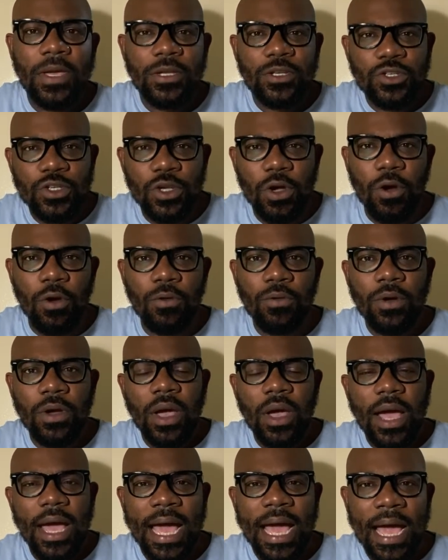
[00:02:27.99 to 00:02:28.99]
So
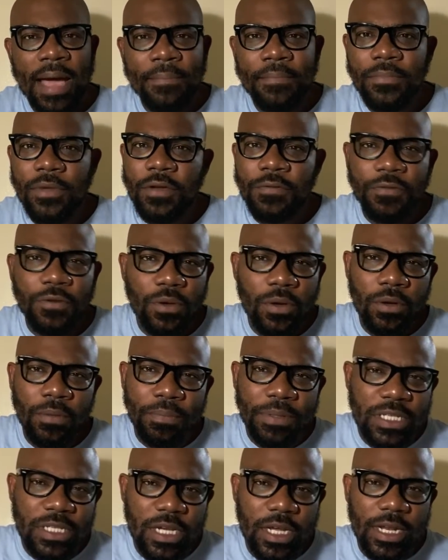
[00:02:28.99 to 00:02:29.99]
if you're
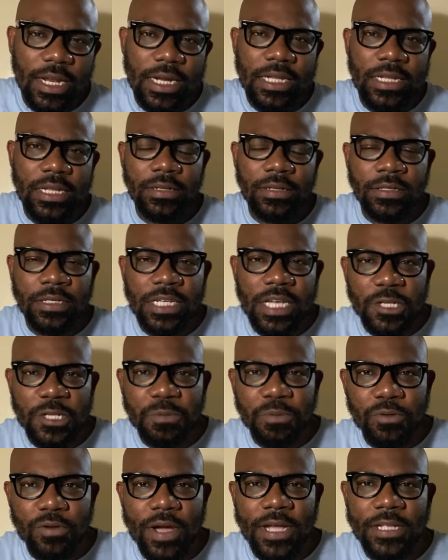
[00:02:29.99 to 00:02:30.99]
particularly
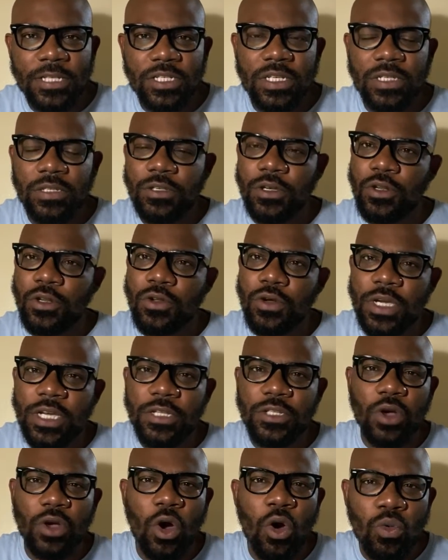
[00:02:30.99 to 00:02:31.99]
diasporans and you're
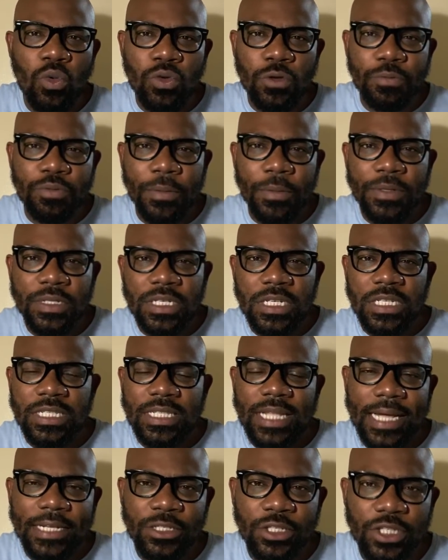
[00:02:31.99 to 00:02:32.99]
looking to own properties
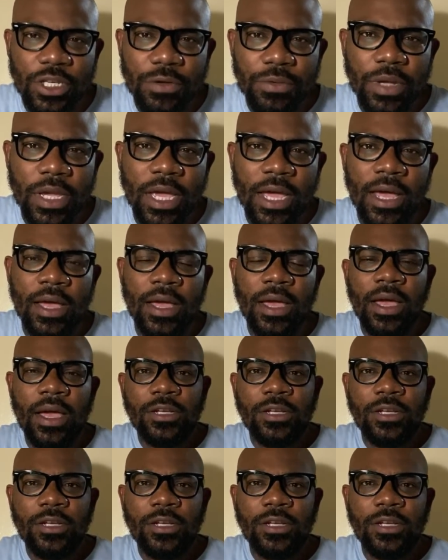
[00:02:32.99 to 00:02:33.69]
in Nigeria,